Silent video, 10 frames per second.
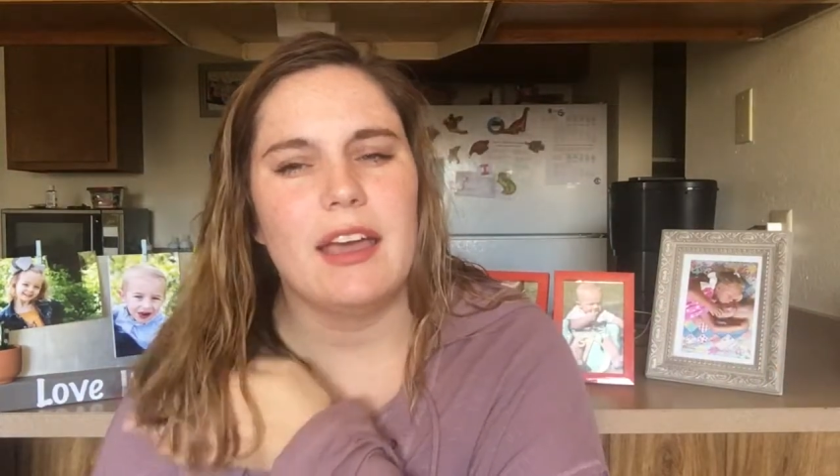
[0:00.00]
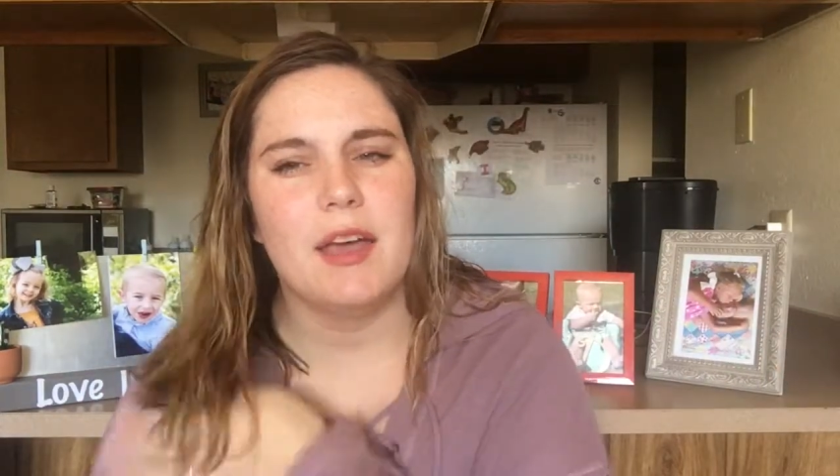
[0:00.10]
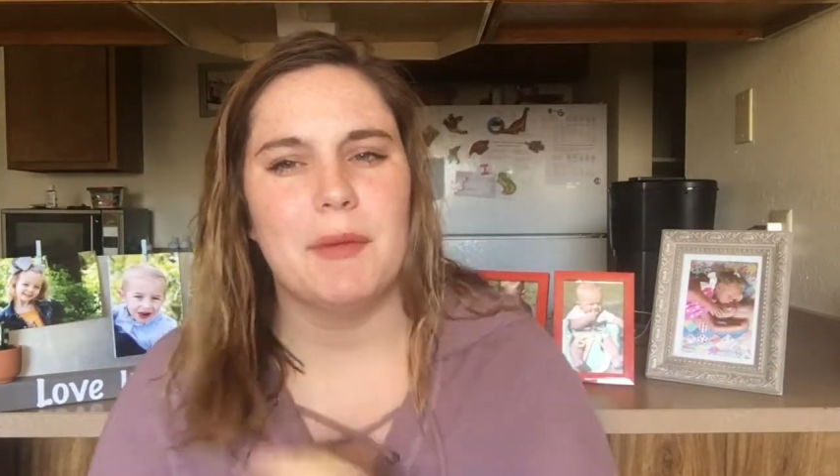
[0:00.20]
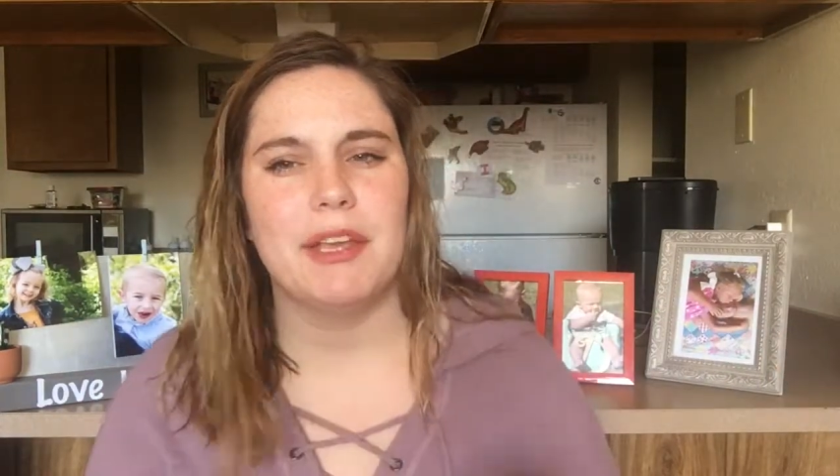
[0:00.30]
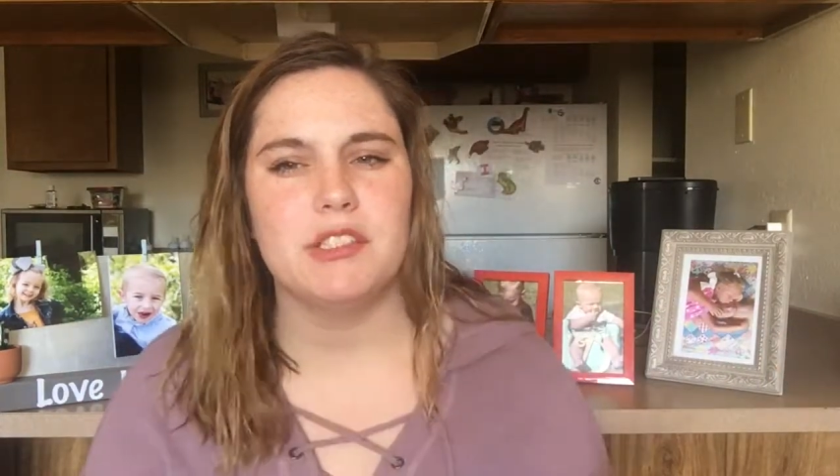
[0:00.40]

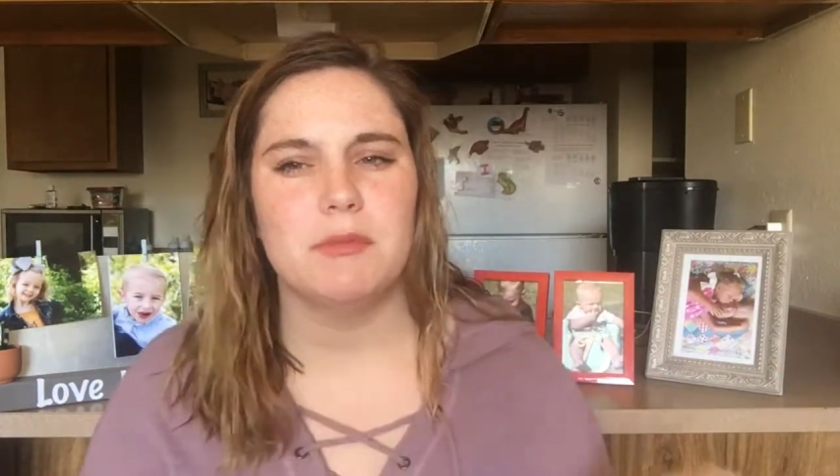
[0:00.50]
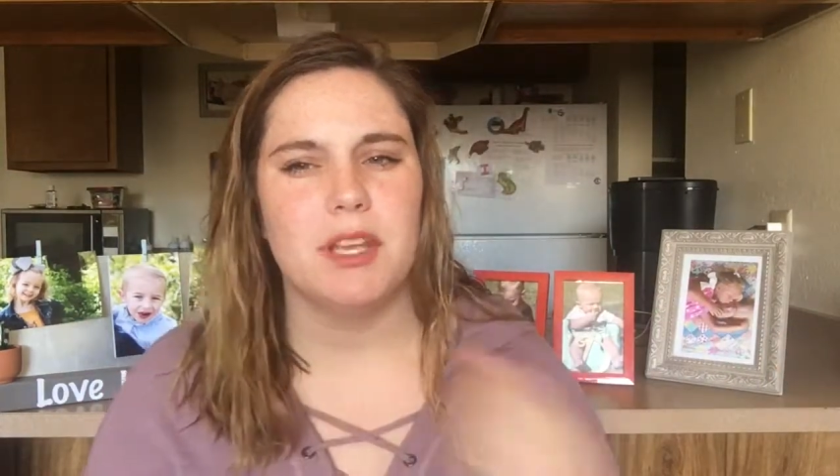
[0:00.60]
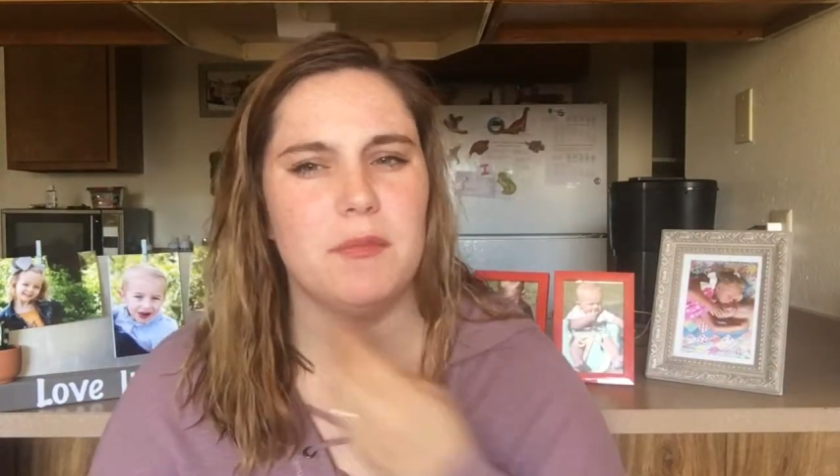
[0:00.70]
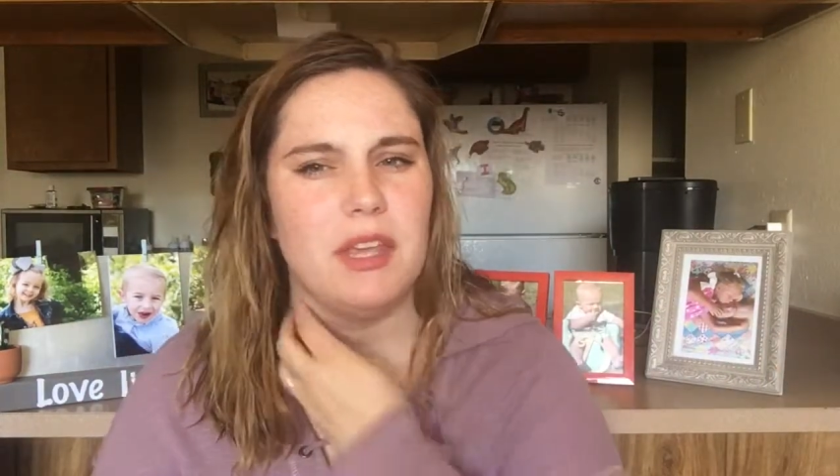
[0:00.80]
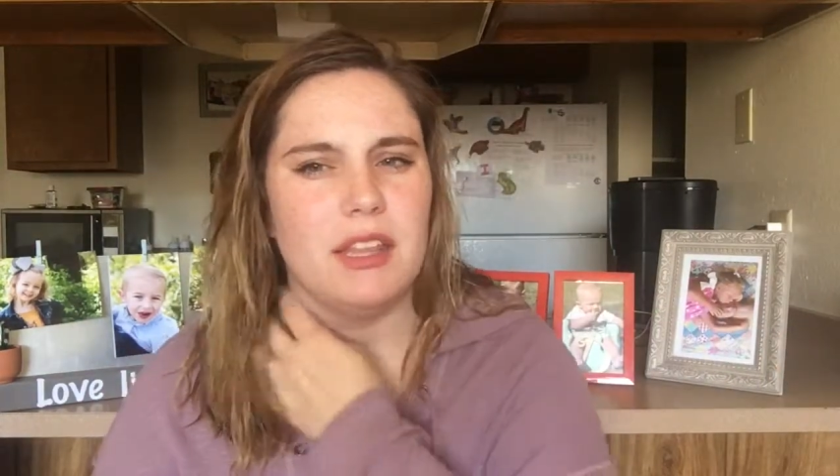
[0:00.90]
I assume
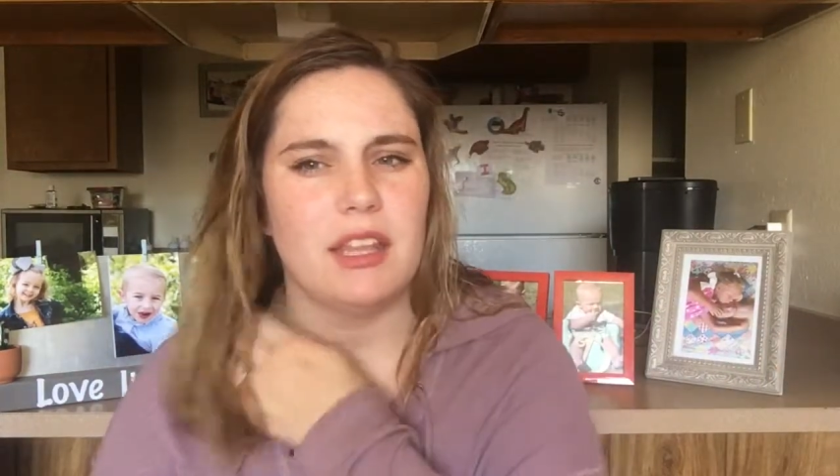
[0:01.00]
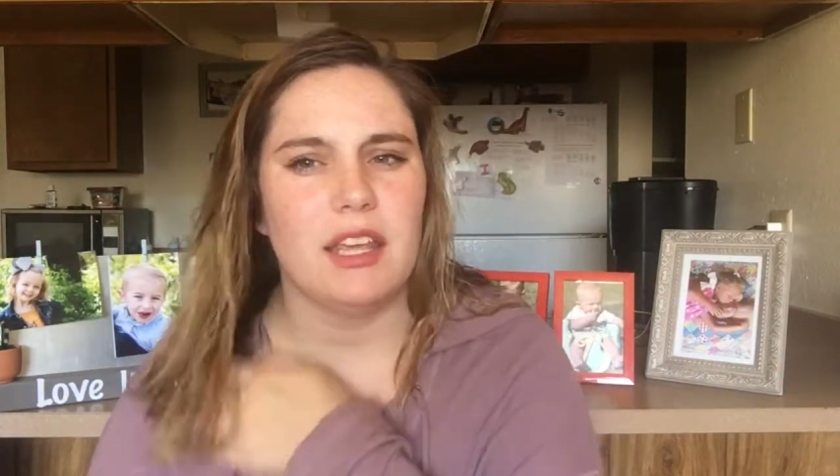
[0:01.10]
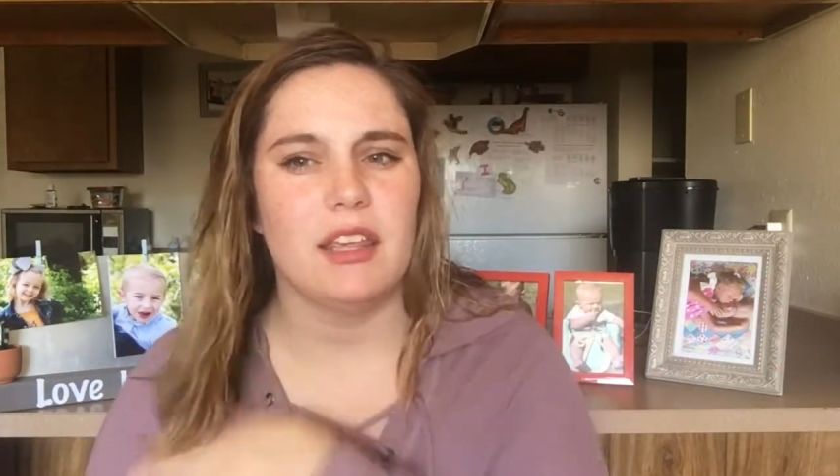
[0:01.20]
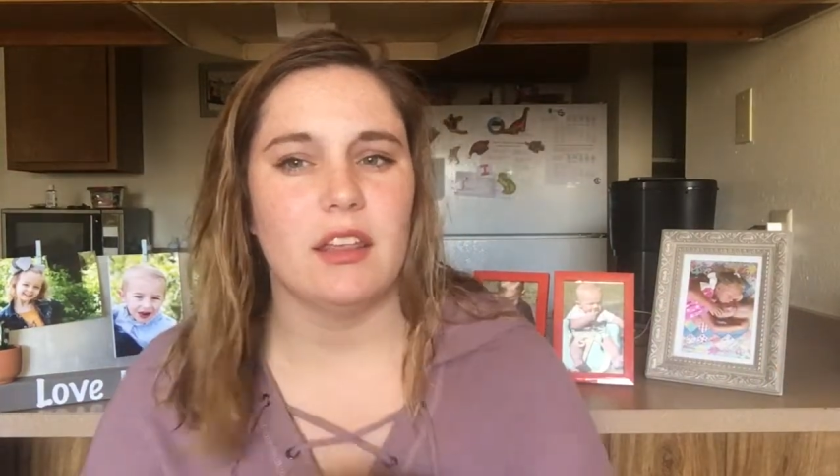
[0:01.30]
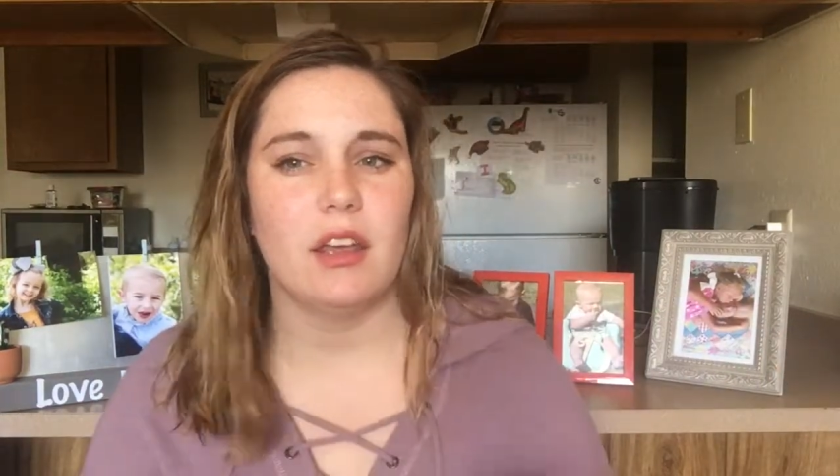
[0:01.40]
they mean
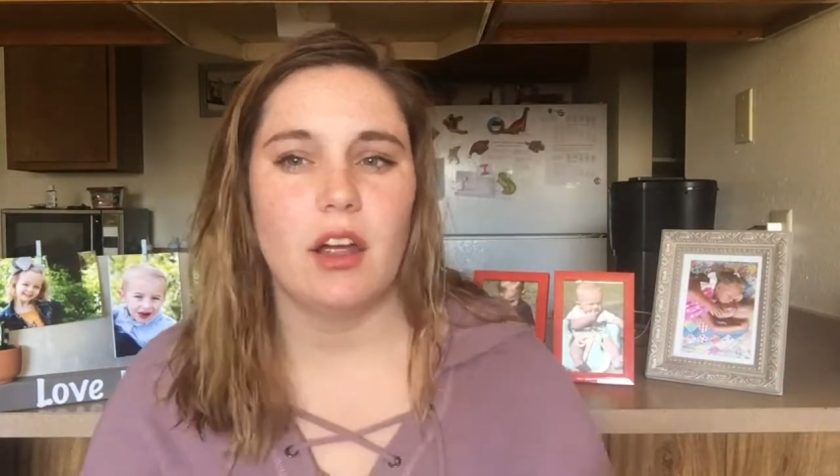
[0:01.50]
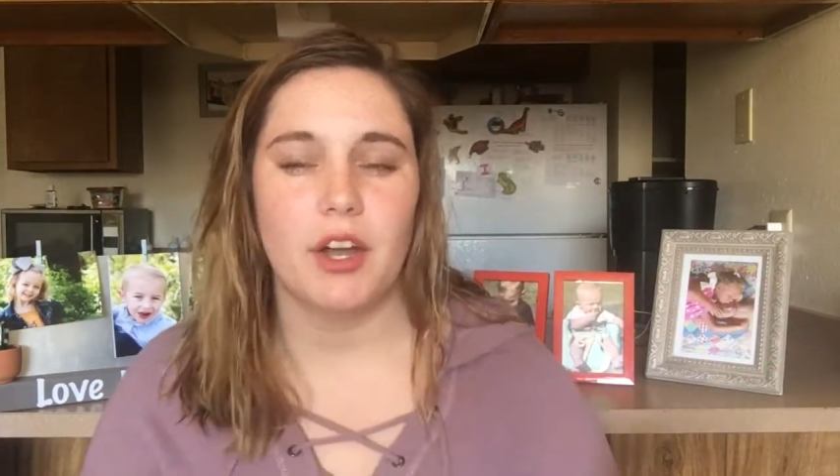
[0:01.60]
like